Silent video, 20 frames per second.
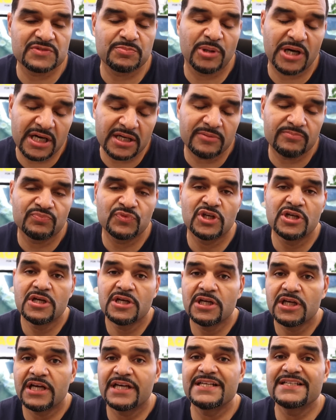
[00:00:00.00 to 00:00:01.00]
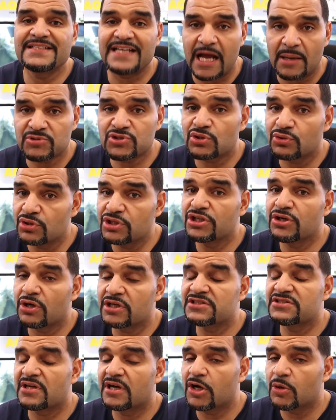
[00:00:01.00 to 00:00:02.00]
But it is absolutely
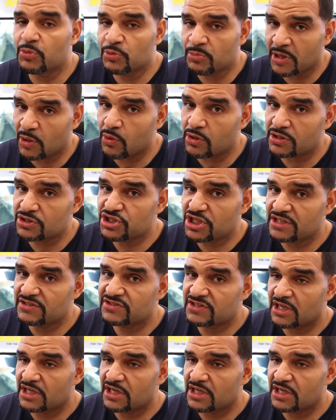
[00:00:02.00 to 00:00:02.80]
going to help with my water change